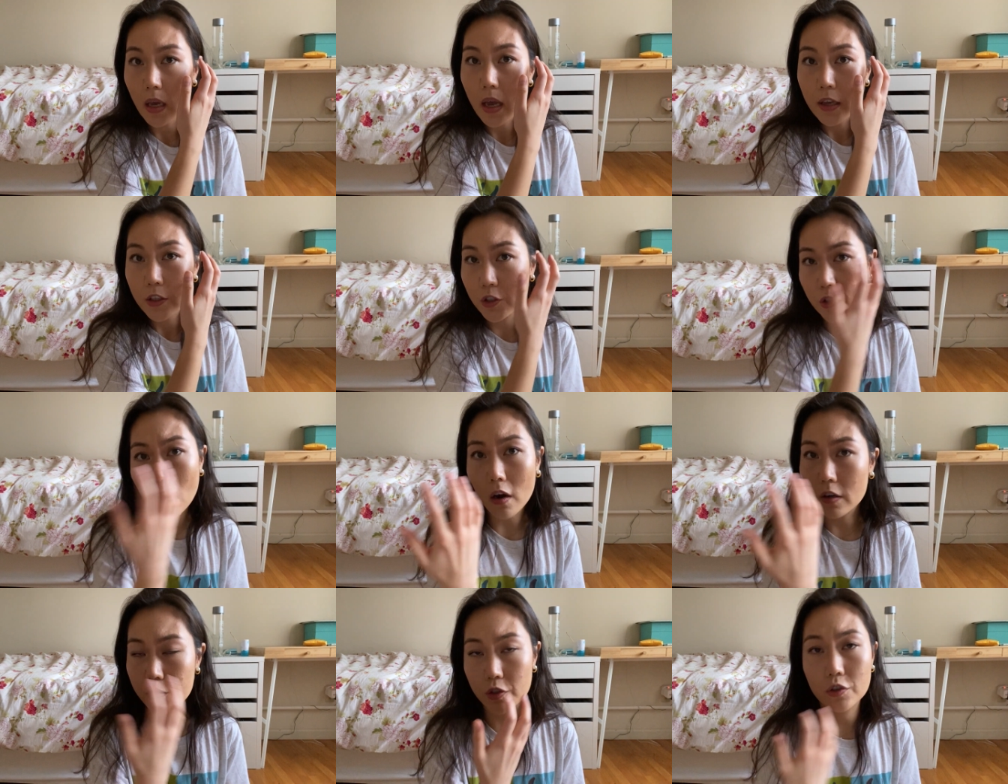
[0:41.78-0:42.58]

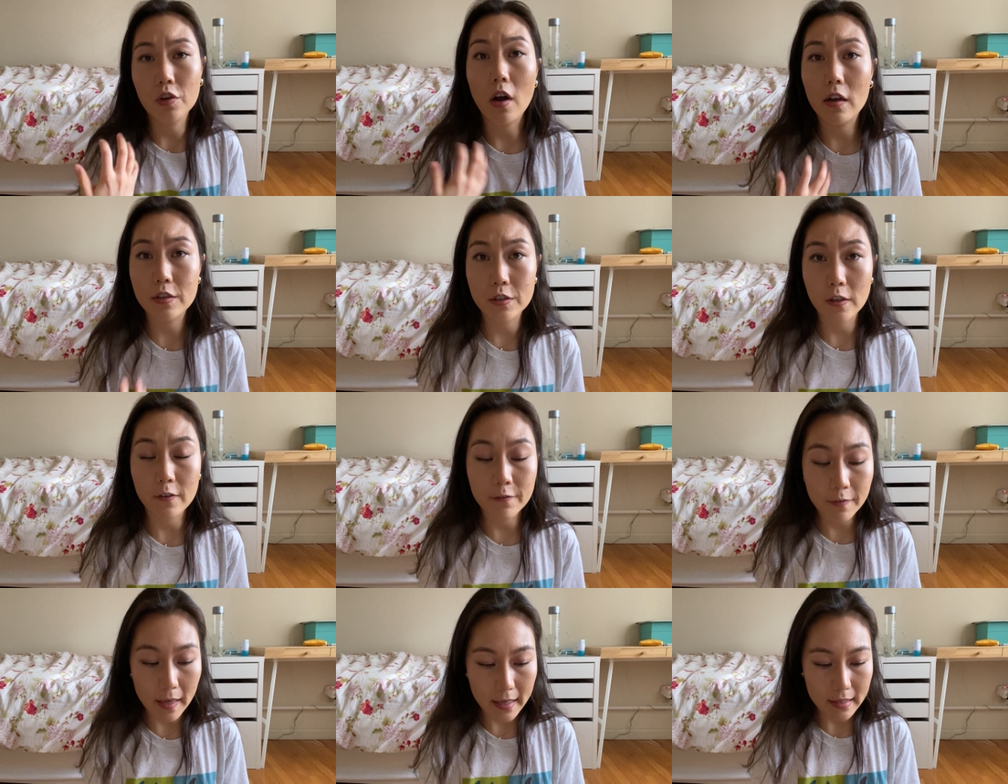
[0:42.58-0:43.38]
scars across their
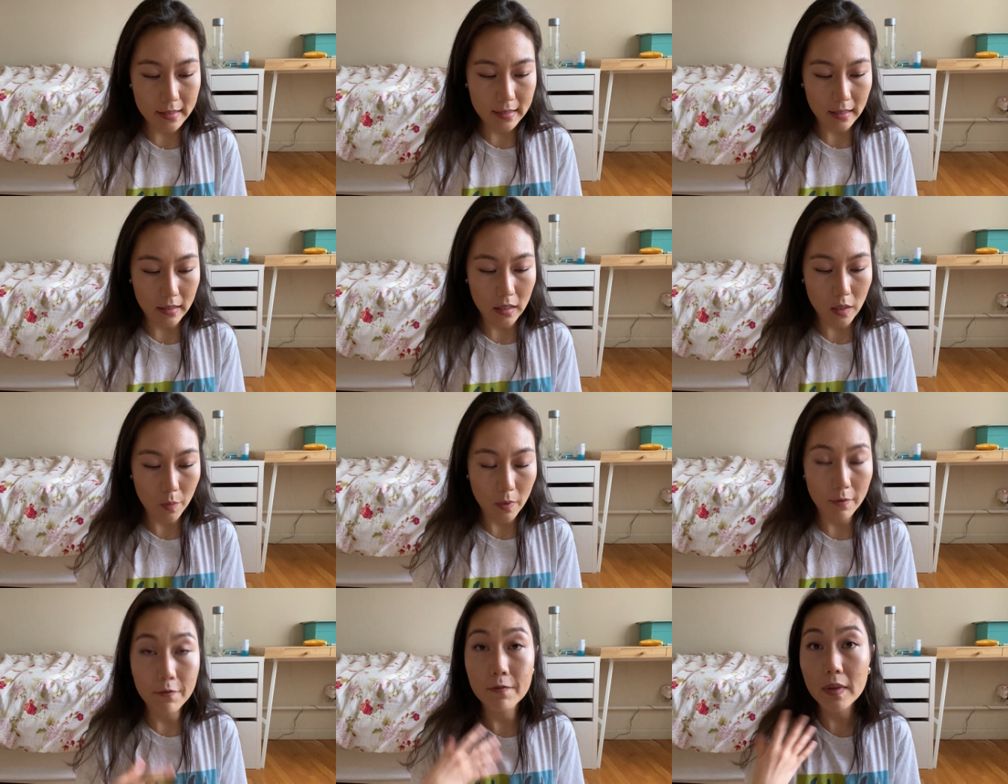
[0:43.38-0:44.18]
face. And he
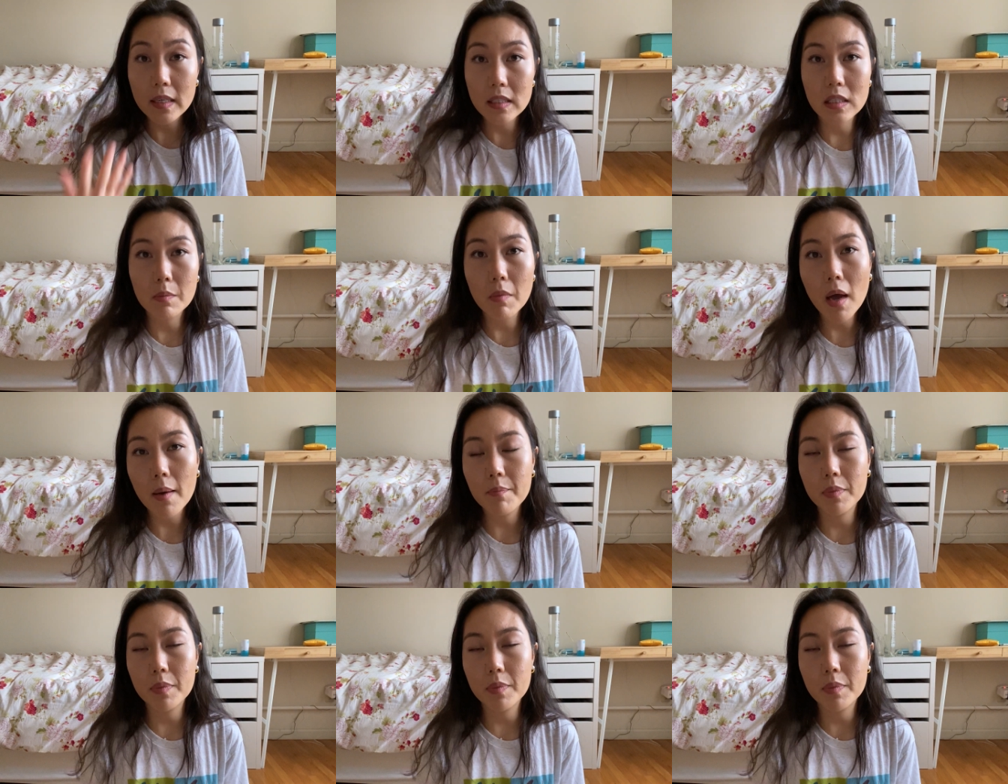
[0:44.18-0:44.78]
would fix them up,